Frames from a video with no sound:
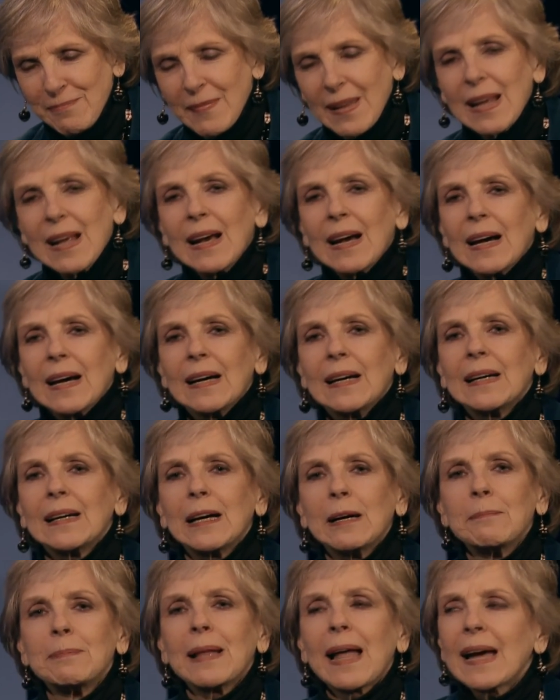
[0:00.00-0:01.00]
Right. Uh,
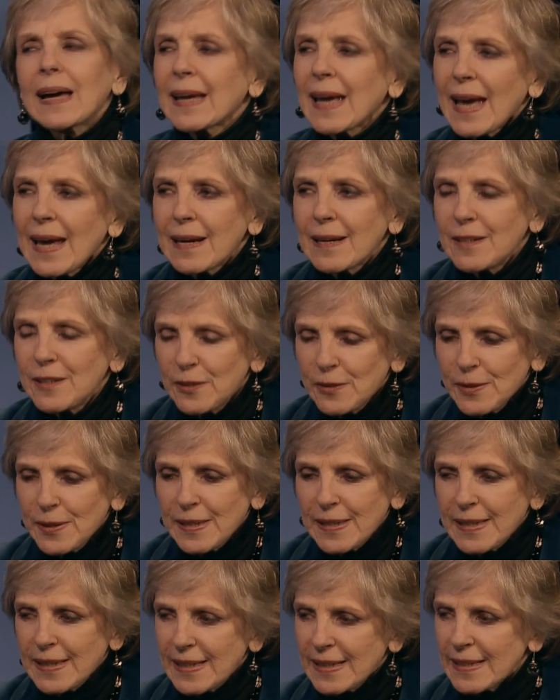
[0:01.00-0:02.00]
a black hat
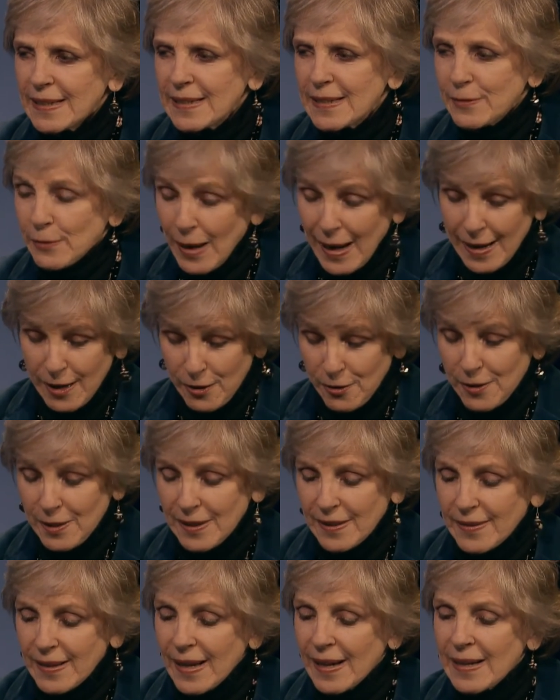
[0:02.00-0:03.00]
annuity is, I call
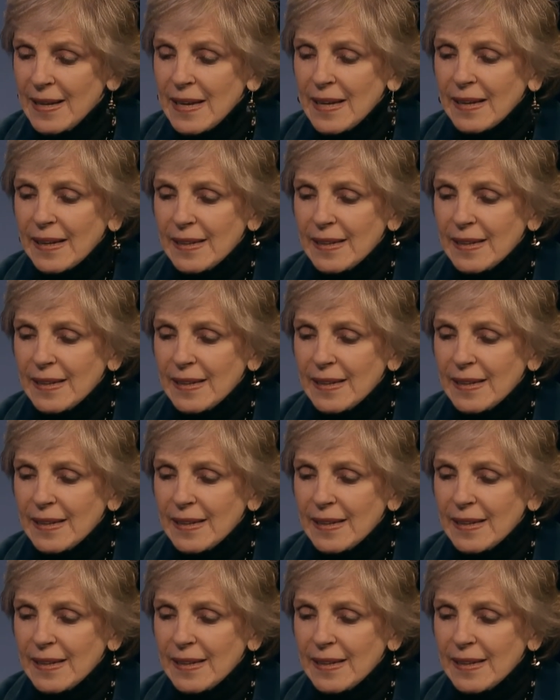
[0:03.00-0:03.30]
it that,